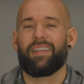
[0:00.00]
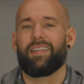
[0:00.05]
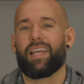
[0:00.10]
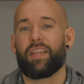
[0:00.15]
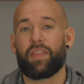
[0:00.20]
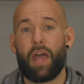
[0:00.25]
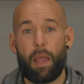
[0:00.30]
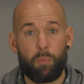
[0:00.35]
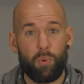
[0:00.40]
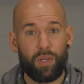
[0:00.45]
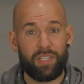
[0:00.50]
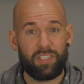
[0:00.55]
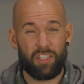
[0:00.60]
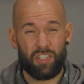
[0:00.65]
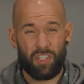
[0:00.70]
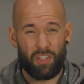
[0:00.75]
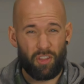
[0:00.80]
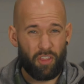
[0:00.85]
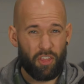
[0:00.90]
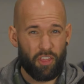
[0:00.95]
And that brings us
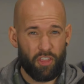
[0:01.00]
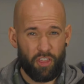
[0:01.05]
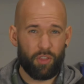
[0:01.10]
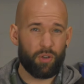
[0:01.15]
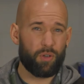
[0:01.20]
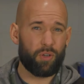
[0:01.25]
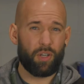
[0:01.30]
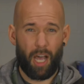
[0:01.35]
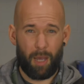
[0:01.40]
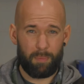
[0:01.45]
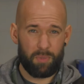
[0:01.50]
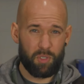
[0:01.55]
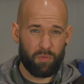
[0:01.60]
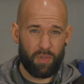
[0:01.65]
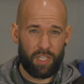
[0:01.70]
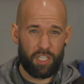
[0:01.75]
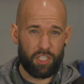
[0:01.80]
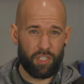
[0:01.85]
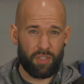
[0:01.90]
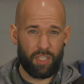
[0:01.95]
to the third
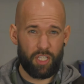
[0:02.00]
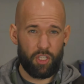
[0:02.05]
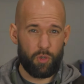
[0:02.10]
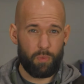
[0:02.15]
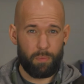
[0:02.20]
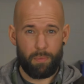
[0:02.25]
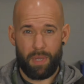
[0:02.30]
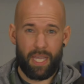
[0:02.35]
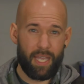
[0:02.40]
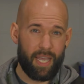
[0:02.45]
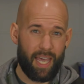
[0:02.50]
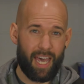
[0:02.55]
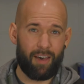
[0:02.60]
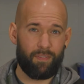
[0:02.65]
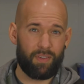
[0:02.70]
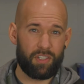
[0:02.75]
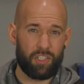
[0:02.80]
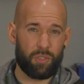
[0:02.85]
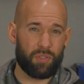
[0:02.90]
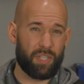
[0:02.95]
observation that you may
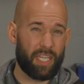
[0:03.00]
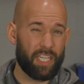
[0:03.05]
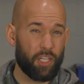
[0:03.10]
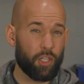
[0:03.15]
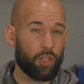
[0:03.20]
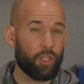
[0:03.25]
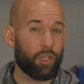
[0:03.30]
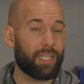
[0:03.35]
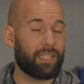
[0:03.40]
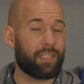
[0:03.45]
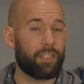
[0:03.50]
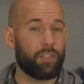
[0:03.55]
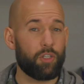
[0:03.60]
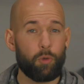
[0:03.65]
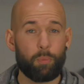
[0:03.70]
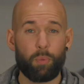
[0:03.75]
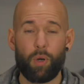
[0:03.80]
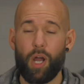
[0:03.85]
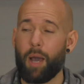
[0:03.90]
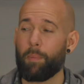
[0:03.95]
have as you're taking a look at the new
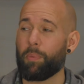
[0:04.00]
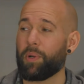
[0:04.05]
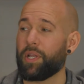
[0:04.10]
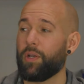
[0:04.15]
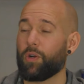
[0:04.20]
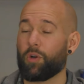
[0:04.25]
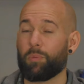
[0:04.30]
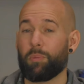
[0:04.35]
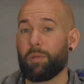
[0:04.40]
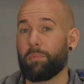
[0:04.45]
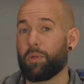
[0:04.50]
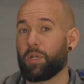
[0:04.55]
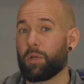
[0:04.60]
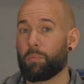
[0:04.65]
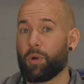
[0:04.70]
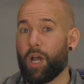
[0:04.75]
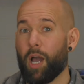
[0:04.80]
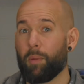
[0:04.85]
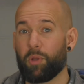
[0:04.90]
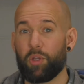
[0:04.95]
property, or maybe a
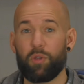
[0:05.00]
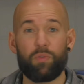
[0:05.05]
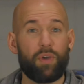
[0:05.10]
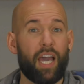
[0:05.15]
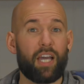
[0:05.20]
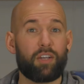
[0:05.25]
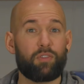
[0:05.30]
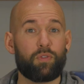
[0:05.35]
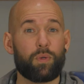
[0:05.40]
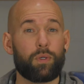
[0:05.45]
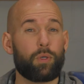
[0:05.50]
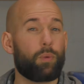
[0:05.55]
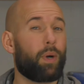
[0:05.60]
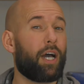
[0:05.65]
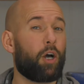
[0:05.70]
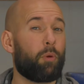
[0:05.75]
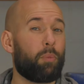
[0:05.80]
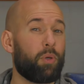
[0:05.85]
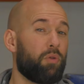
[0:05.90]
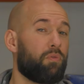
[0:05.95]
property you've had for a
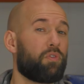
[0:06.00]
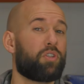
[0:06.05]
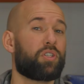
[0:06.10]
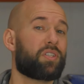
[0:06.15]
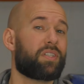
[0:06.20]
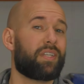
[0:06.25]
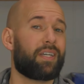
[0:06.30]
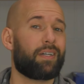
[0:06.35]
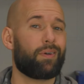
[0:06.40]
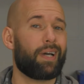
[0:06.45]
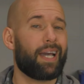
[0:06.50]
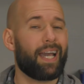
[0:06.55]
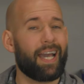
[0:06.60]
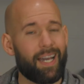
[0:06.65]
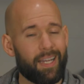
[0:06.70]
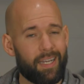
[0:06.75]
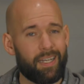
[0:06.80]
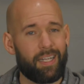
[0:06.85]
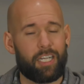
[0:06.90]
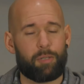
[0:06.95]
while but you've just now
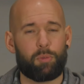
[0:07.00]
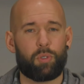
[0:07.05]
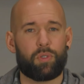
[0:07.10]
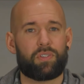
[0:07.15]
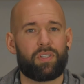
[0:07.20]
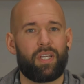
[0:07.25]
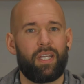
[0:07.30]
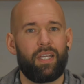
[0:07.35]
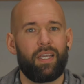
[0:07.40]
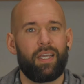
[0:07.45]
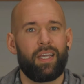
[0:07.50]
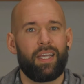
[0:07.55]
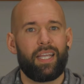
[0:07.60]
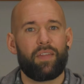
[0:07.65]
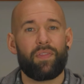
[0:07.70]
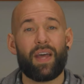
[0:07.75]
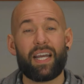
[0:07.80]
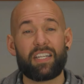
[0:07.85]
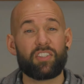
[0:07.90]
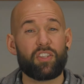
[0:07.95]
added animals,
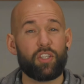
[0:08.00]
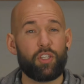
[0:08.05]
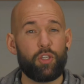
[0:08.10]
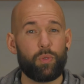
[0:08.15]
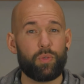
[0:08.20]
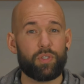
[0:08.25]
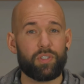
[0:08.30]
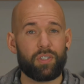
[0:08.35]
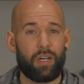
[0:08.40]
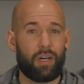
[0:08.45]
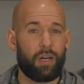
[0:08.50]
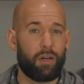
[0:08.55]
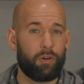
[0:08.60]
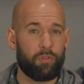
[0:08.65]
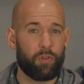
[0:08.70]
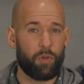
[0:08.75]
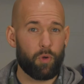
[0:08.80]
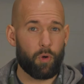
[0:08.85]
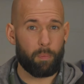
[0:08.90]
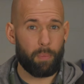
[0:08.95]
and that's the use
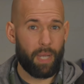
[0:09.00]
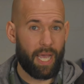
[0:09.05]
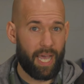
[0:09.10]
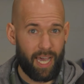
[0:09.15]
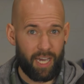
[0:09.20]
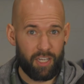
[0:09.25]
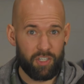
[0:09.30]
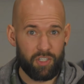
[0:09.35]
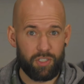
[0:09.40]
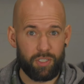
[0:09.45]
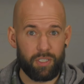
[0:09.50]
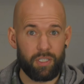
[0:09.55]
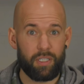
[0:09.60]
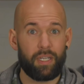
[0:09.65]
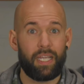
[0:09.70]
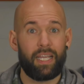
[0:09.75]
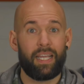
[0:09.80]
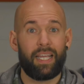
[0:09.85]
of your pasture.